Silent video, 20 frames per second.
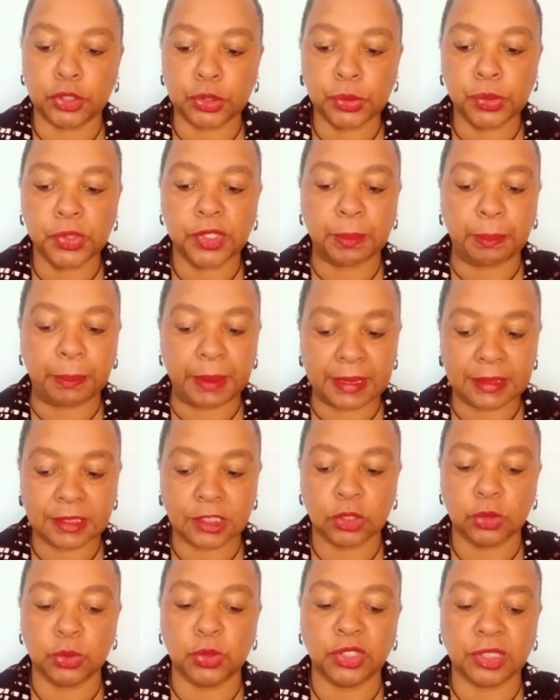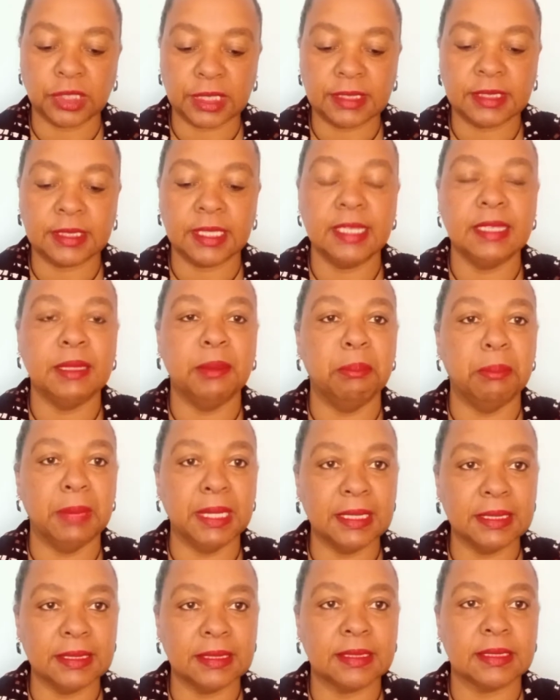two, the person who sits in the
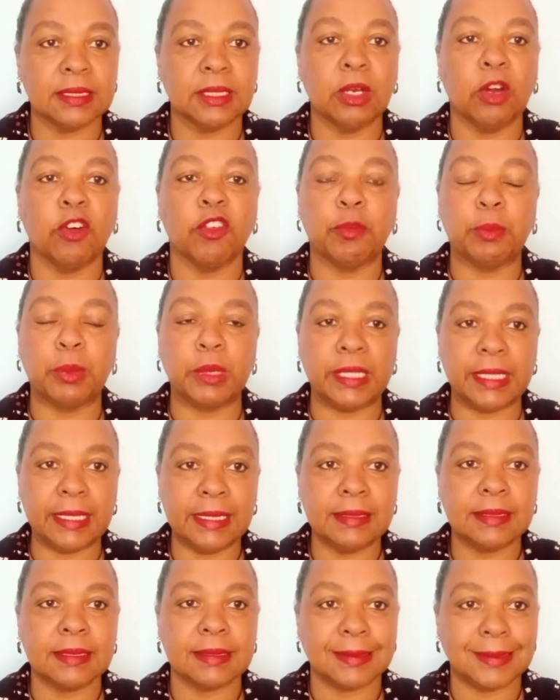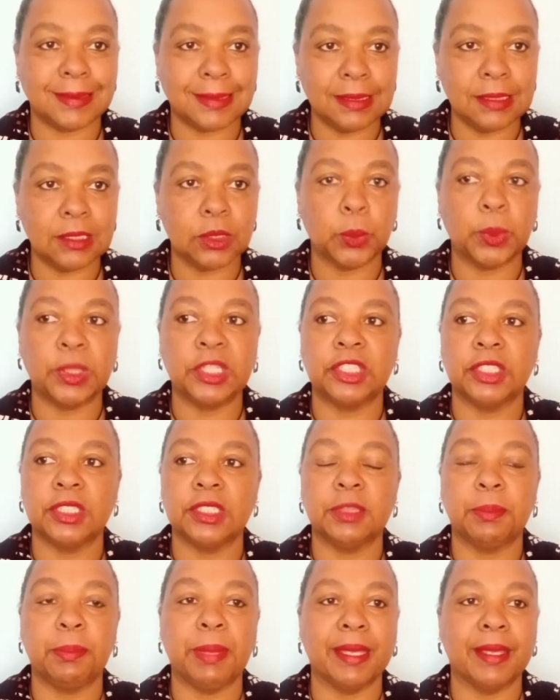Minister of Police seat, which
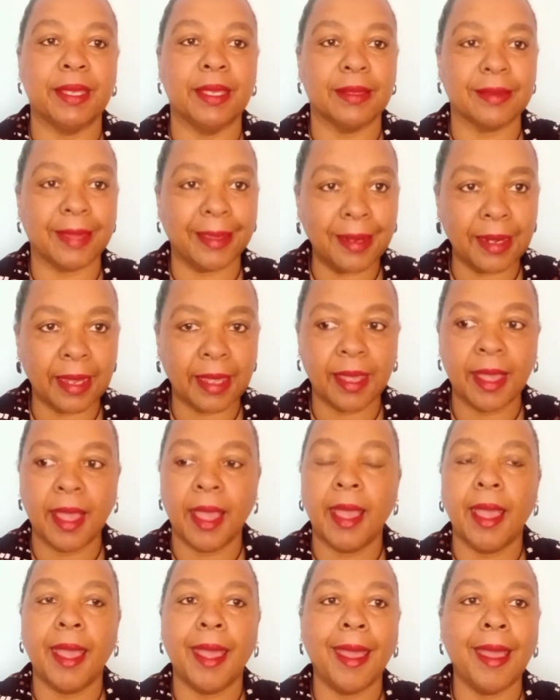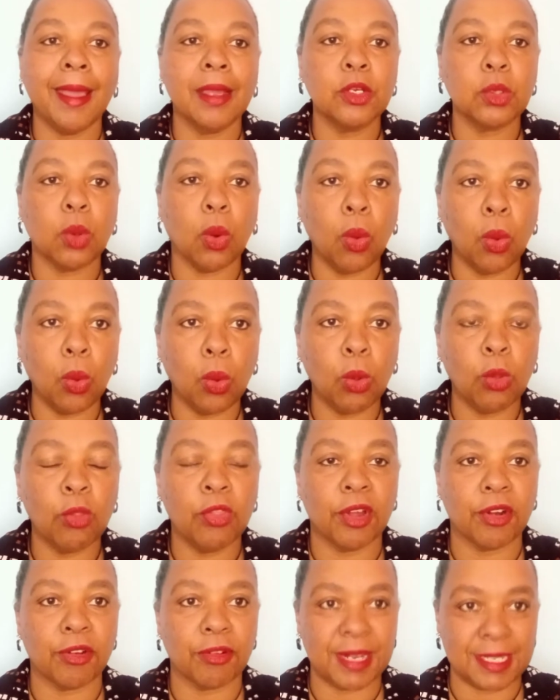is Becky Cele, and all
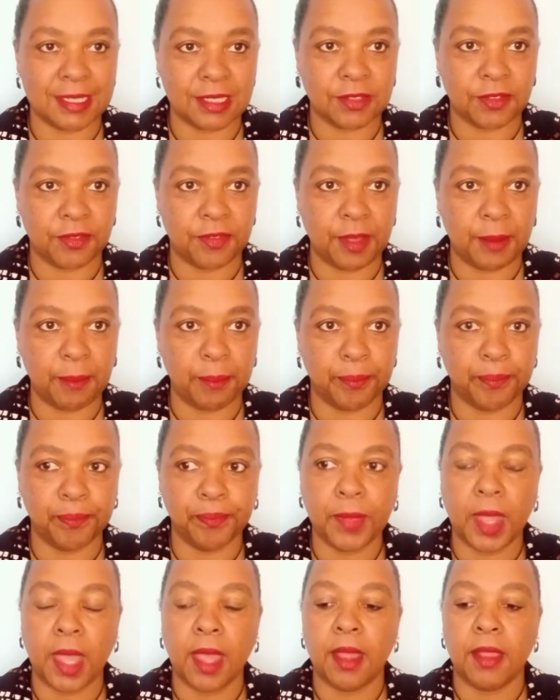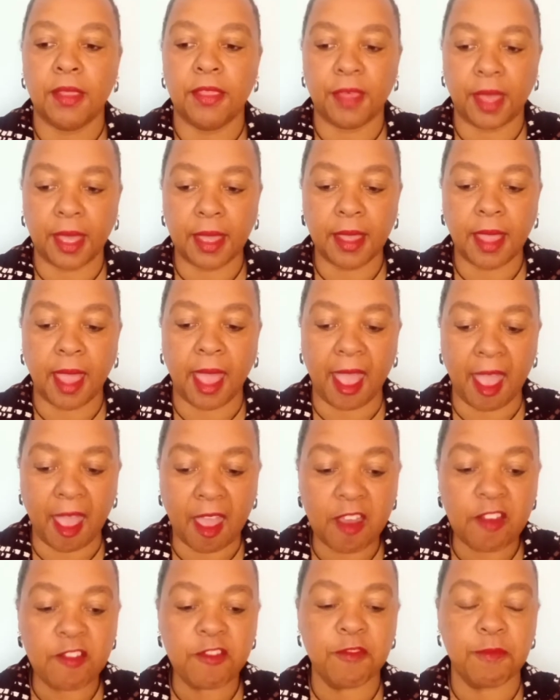the rest of them. They
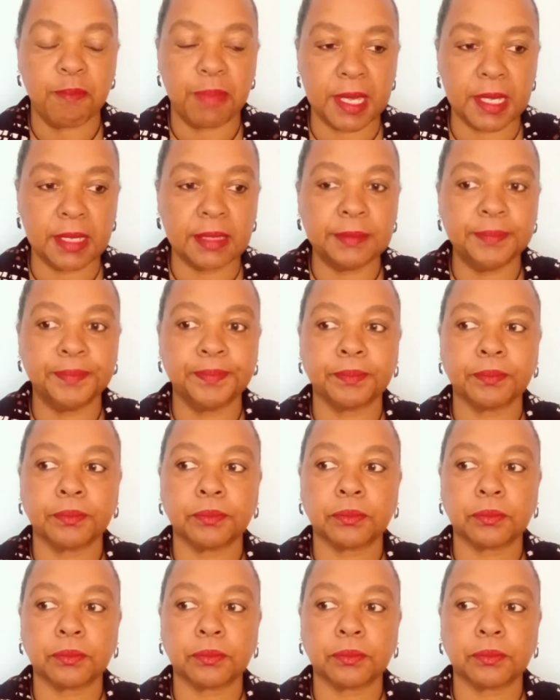have been